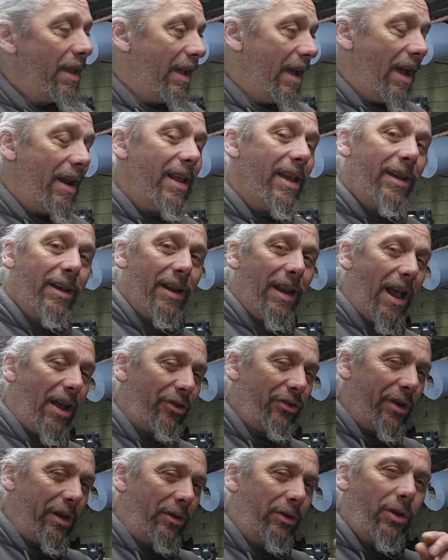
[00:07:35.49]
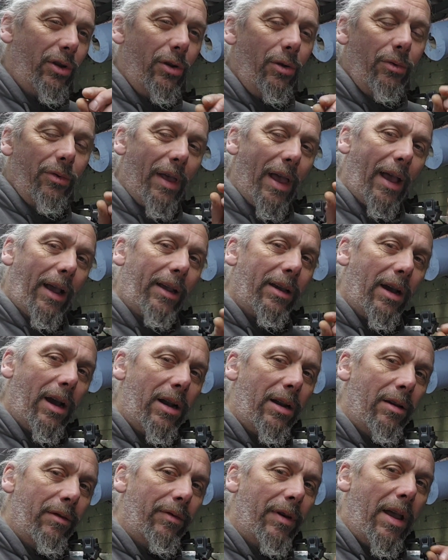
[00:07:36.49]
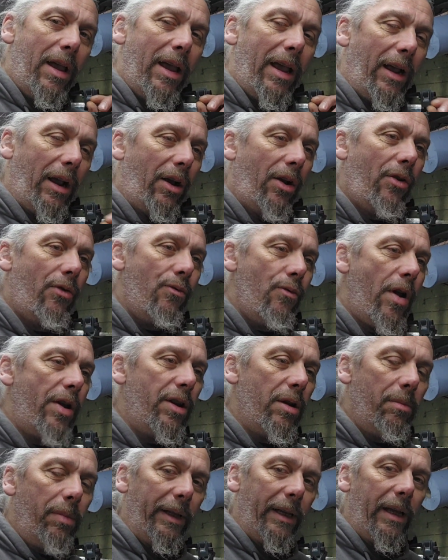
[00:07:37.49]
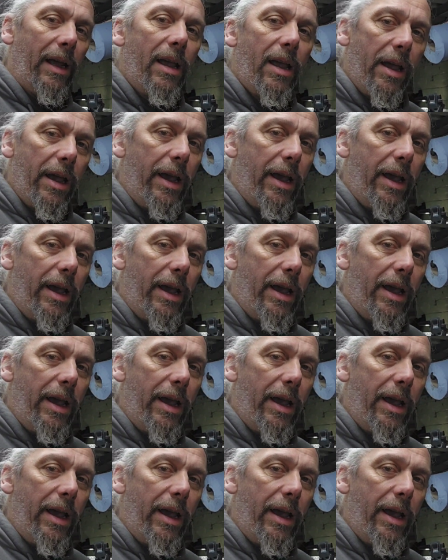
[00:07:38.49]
and he can actually do that kind of incredibly